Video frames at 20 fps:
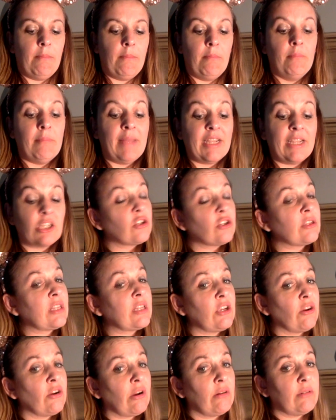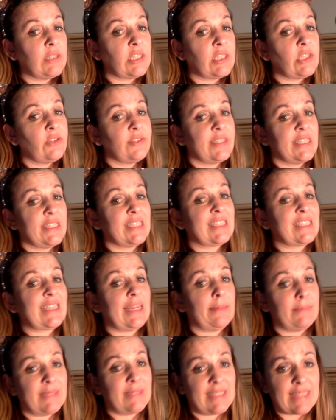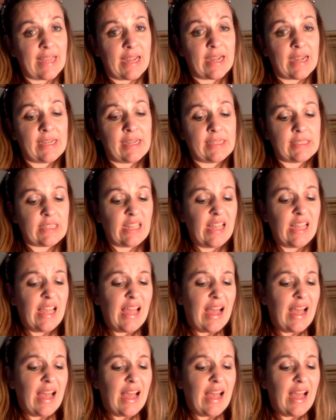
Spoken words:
Make sure that you're always using the same size.